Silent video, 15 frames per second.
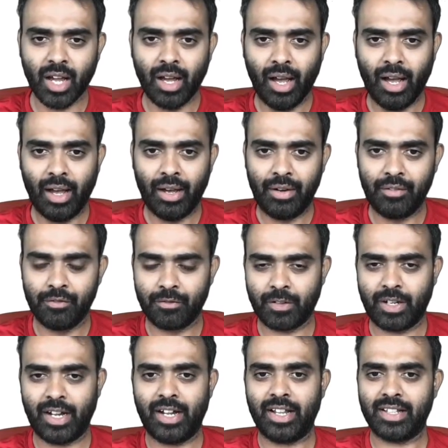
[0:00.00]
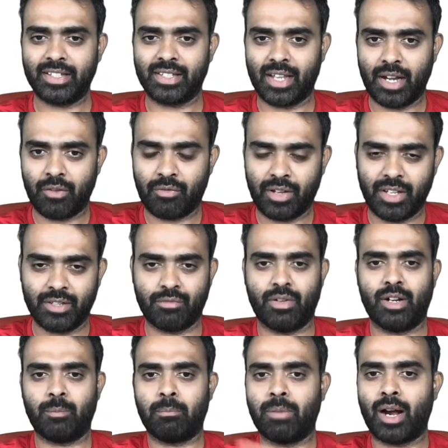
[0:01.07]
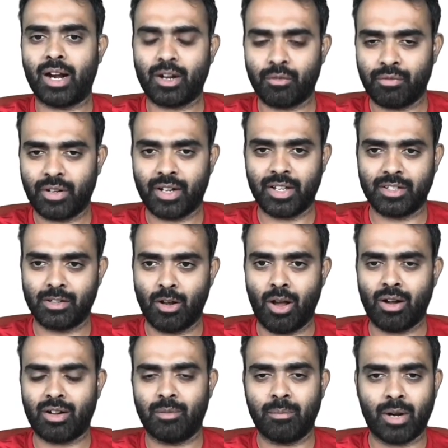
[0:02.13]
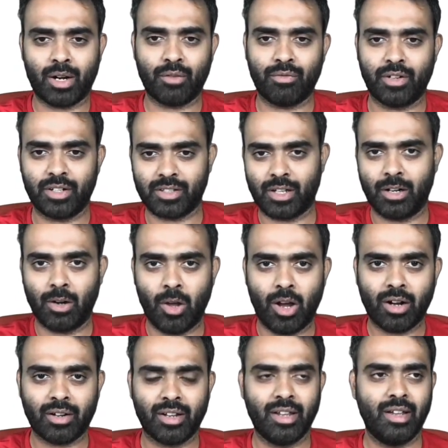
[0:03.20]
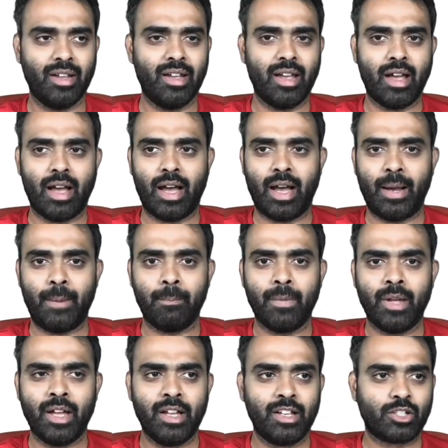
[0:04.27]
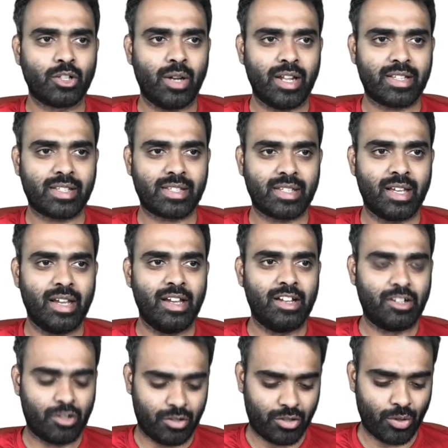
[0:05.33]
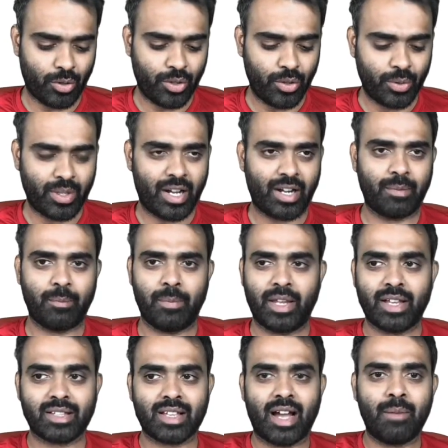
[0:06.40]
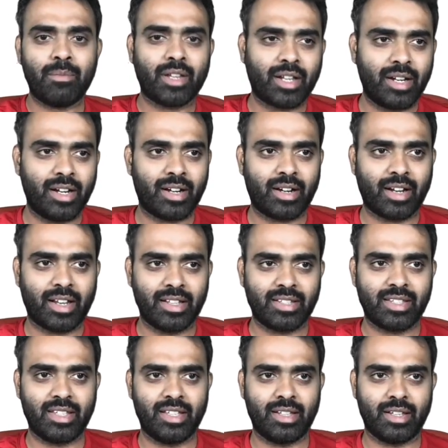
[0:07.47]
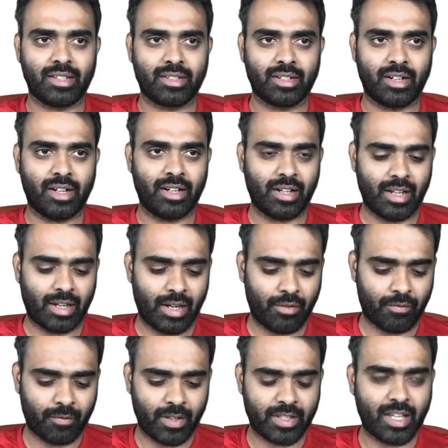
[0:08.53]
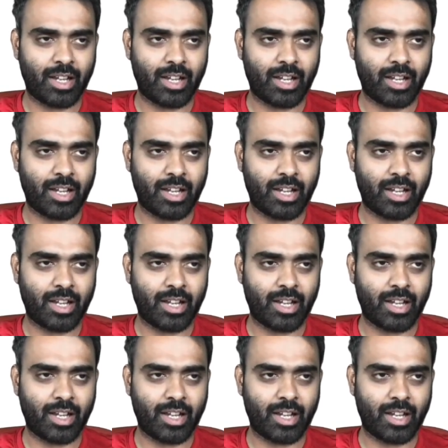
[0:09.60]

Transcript: NFTs, where part of it is locked and part of it is unlocked. So to show you that, because I'm the creator, I can see this, right? Like let's